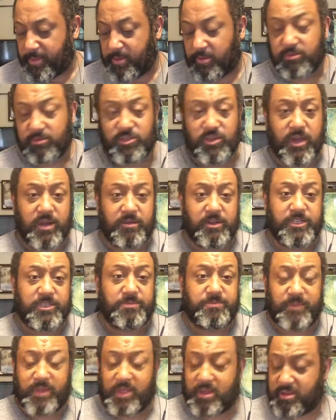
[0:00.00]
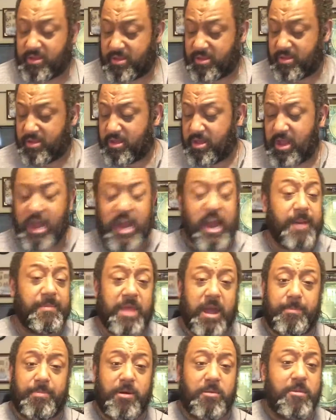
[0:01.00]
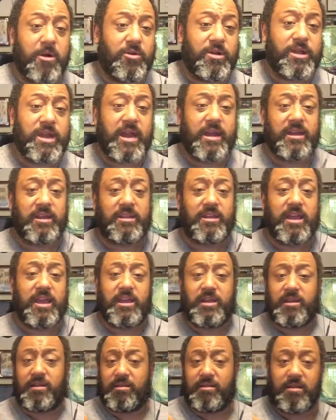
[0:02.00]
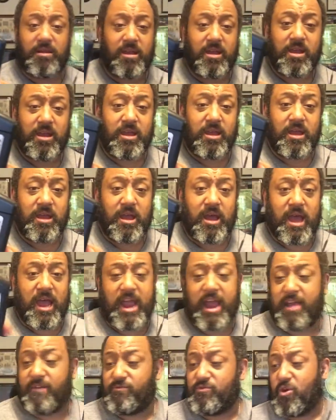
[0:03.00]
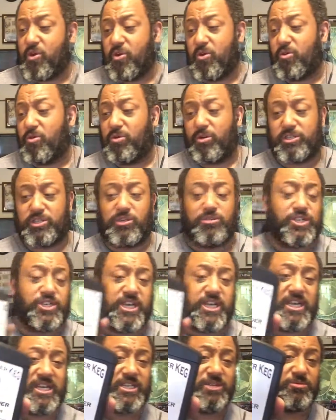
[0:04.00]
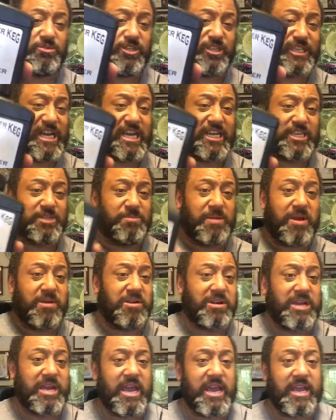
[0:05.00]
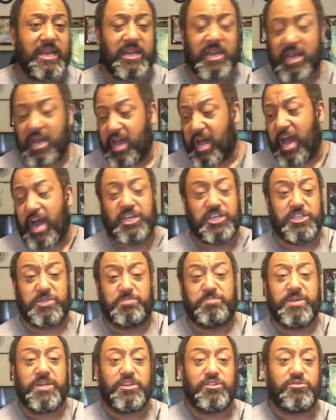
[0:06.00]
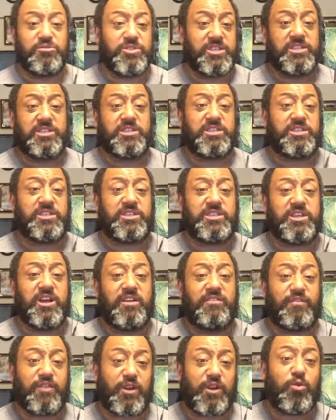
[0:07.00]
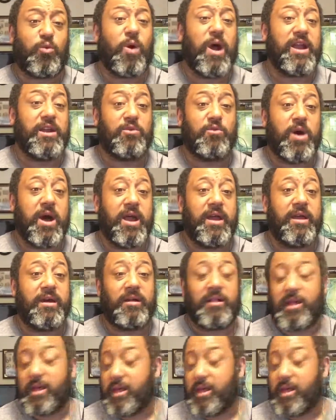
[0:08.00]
So anyways, and I'm not promoting anything. I have no association with Jack's Powder Keg. I just been using this stuff for quite a while,